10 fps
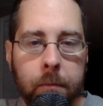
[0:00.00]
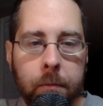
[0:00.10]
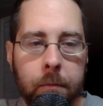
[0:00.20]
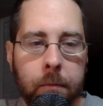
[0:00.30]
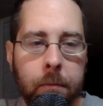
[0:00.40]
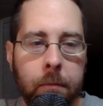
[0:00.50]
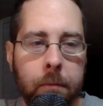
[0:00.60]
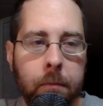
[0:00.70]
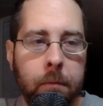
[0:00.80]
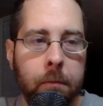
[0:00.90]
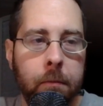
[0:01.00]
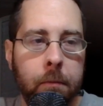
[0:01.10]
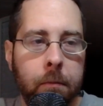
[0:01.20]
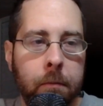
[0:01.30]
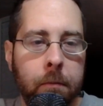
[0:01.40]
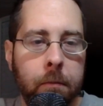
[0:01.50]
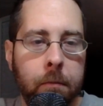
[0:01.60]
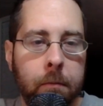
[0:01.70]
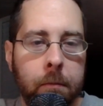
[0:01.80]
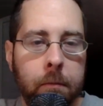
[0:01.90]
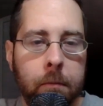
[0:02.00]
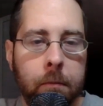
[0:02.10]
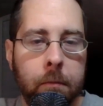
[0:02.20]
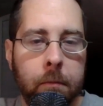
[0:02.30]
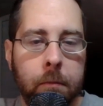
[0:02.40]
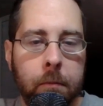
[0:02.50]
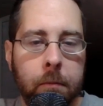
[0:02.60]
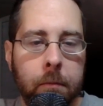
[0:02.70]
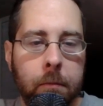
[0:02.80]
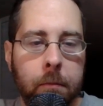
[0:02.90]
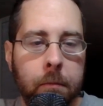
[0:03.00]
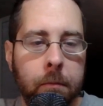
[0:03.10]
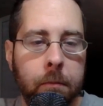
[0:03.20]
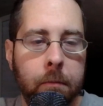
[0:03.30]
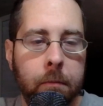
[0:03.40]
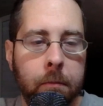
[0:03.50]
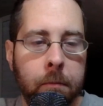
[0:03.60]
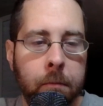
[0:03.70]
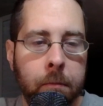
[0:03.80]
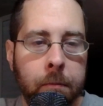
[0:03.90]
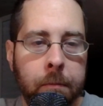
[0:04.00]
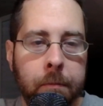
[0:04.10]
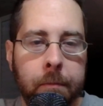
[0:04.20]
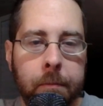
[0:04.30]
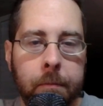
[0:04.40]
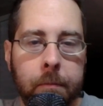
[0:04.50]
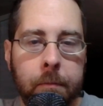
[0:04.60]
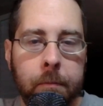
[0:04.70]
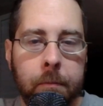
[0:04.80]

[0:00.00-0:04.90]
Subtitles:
(silent)